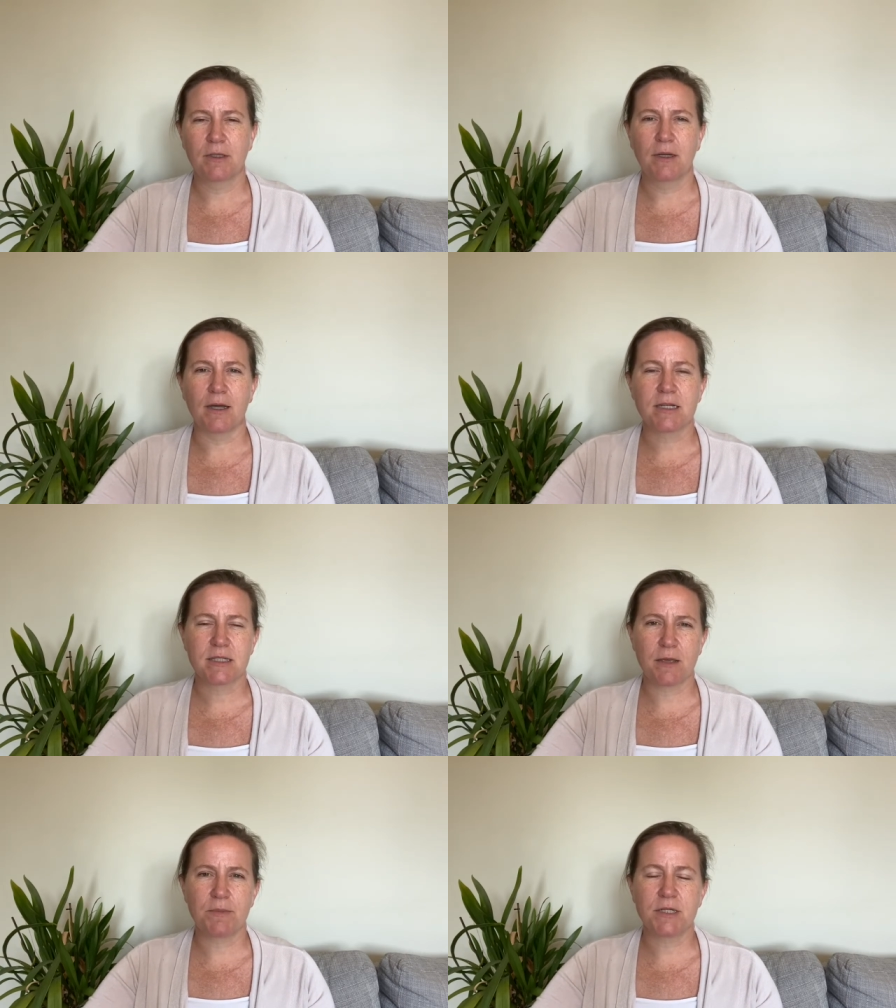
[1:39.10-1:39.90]

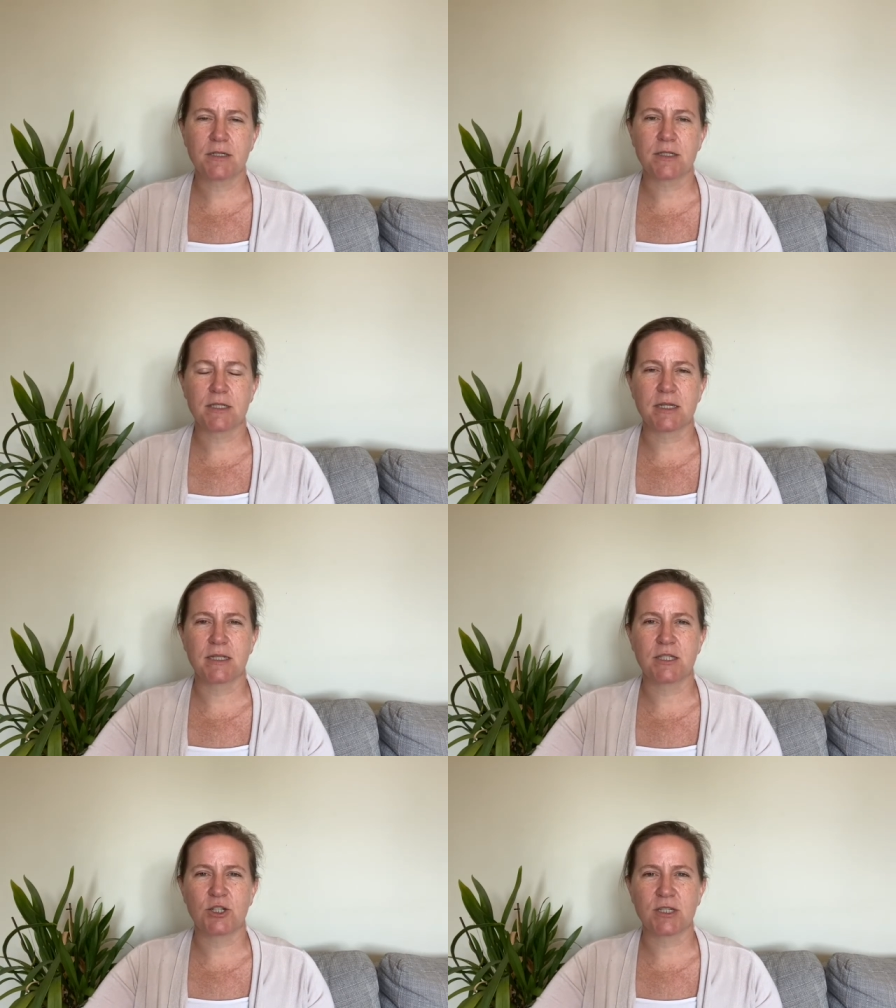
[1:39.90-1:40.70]
Acceptance
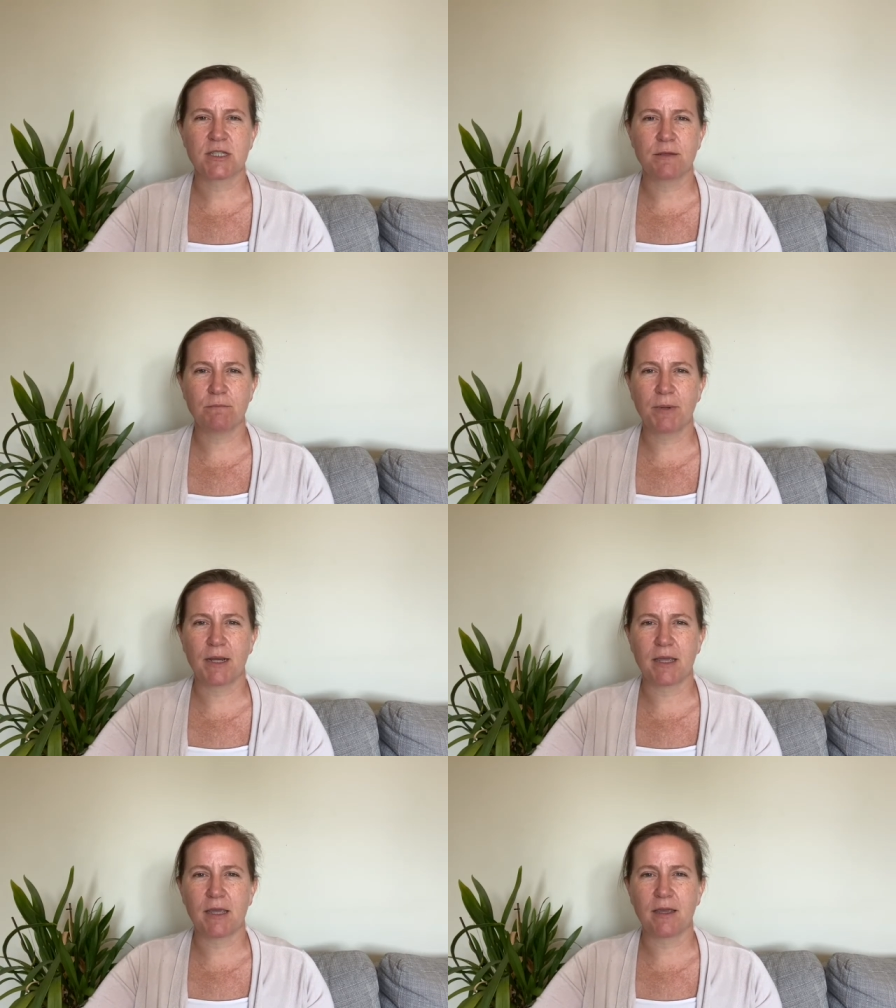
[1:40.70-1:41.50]
is just
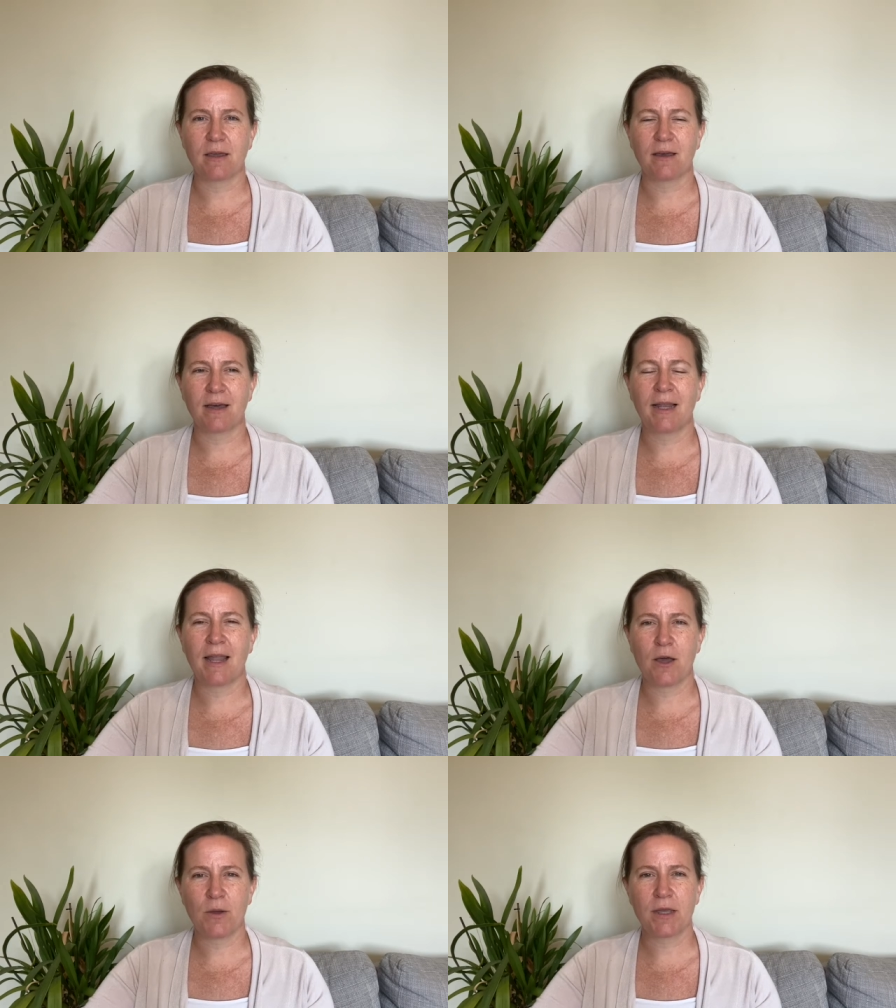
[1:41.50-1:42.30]
simply
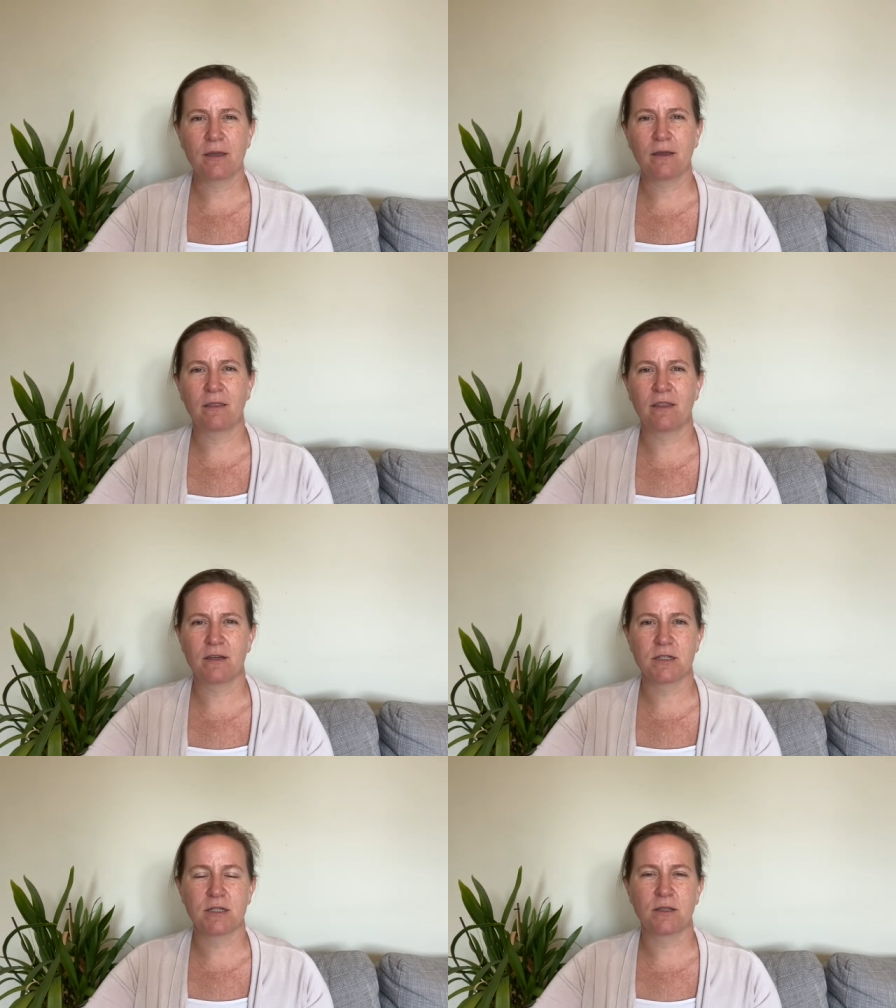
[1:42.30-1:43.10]
allowing
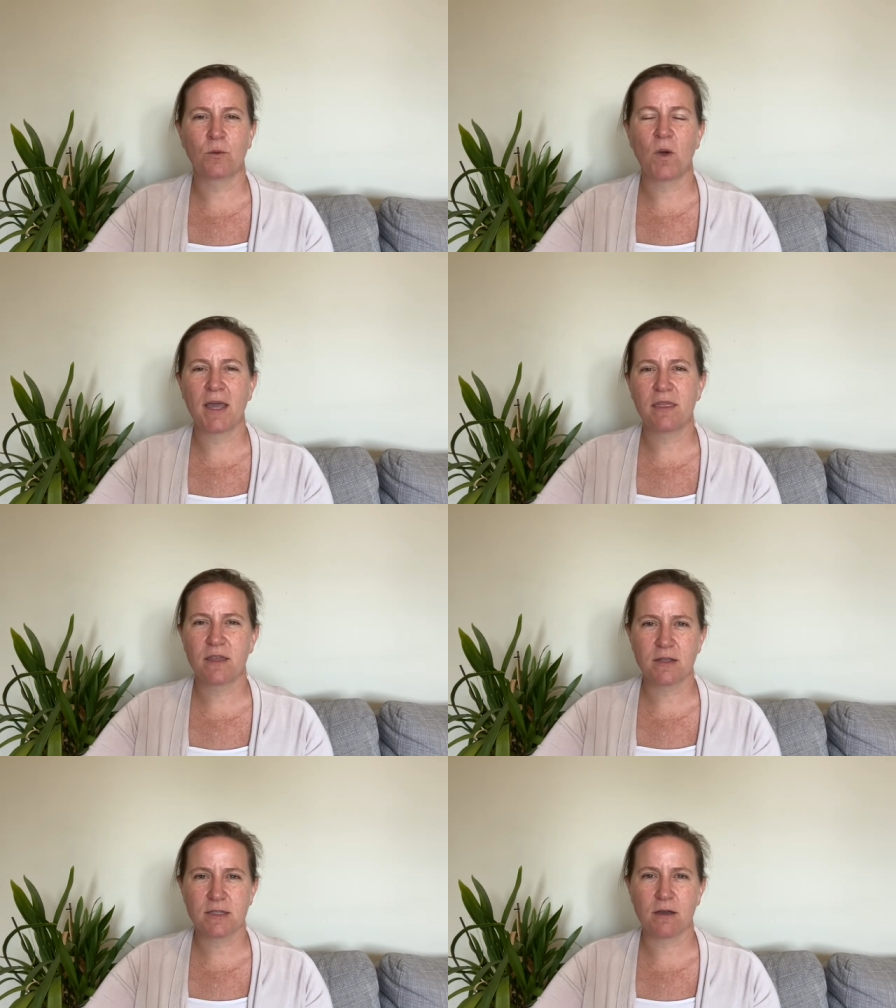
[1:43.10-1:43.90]
that the way
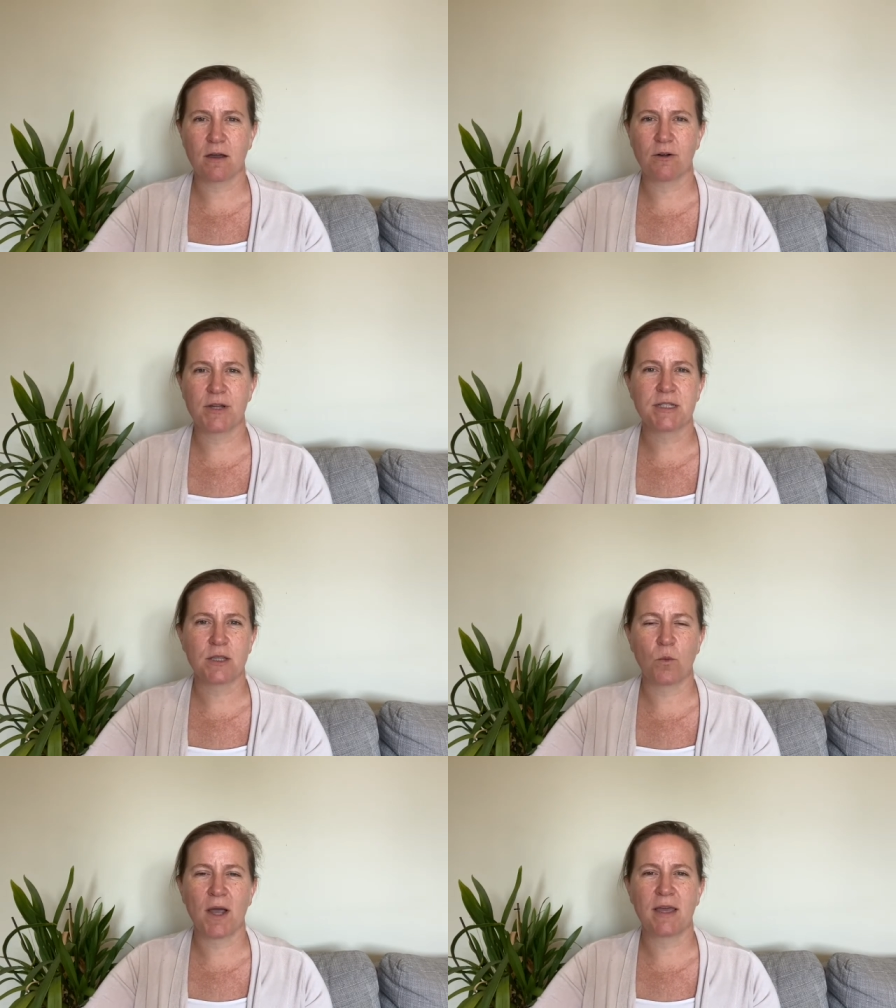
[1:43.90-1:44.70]
things are is
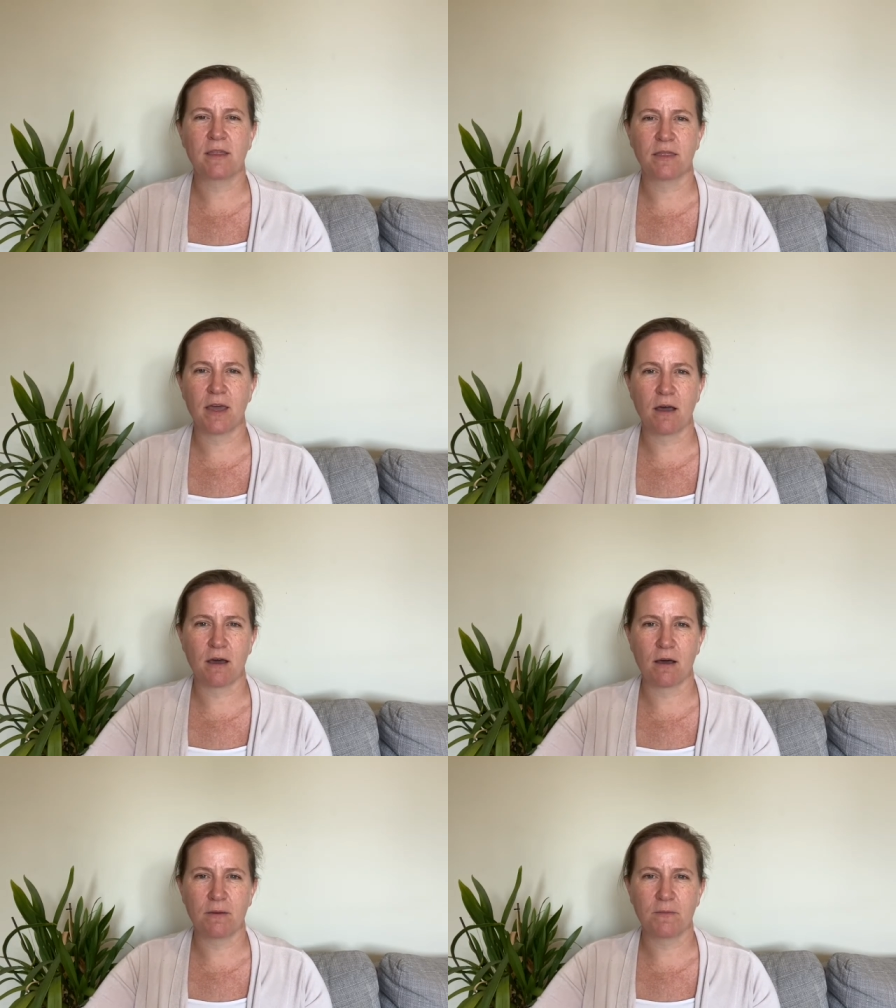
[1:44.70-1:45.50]
the way that they
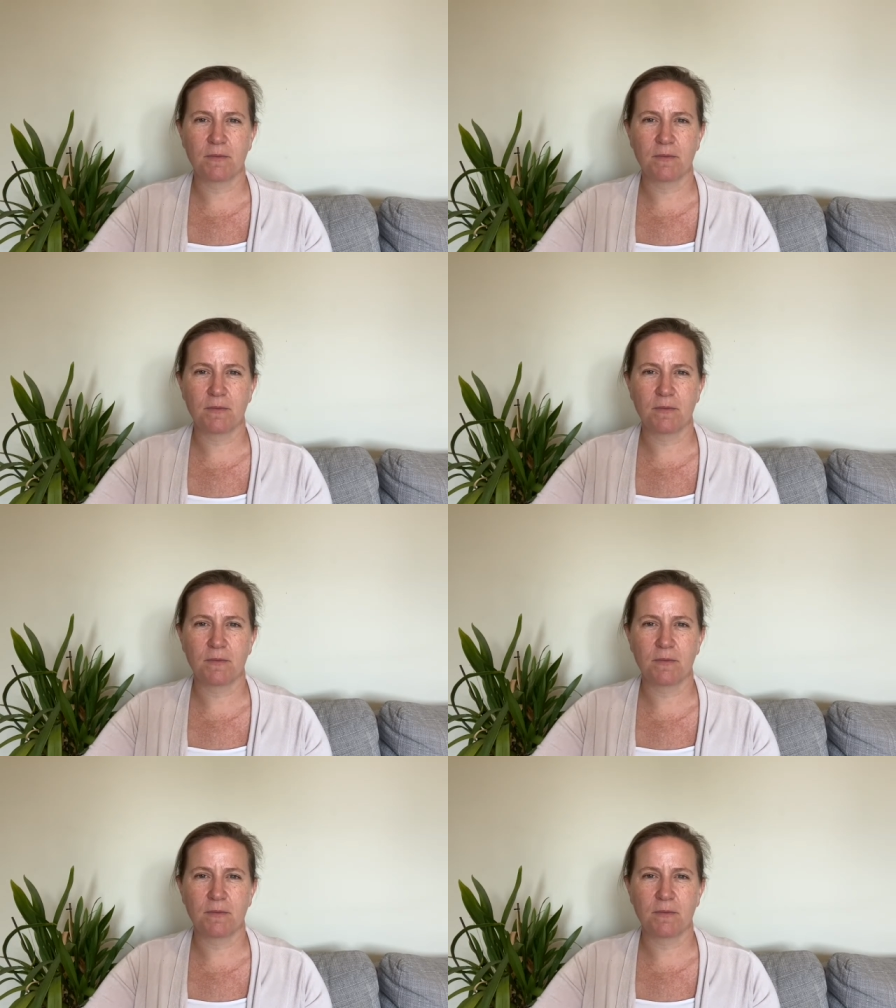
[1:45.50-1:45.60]
are.